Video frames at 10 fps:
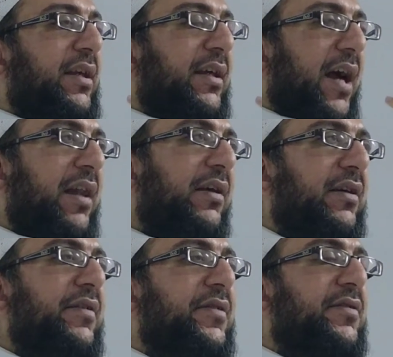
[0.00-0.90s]

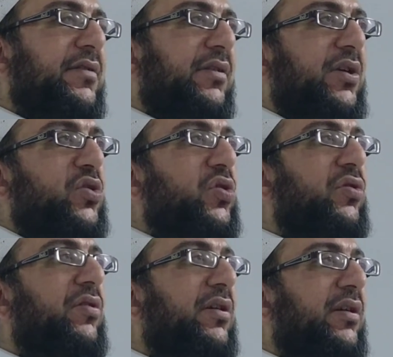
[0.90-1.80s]
elegance
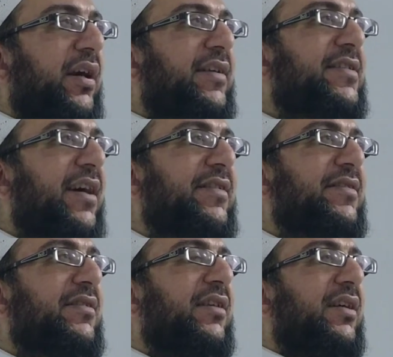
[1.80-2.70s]
into excess,
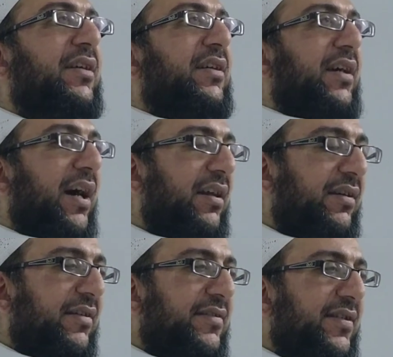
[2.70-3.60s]

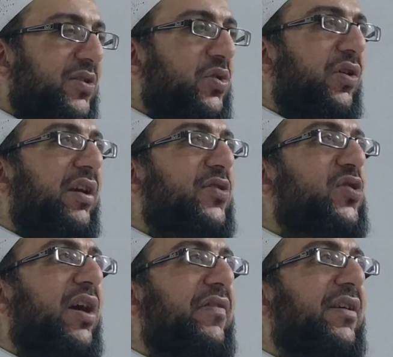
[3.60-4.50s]
elegance into
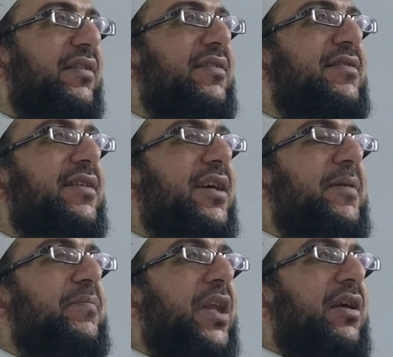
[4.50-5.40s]
extravagance.
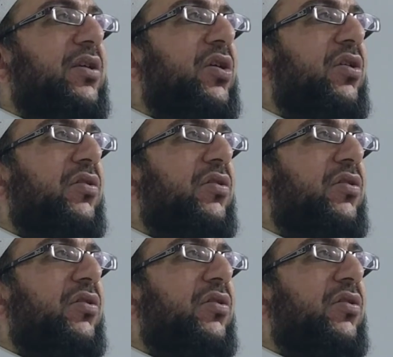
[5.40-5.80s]
You know,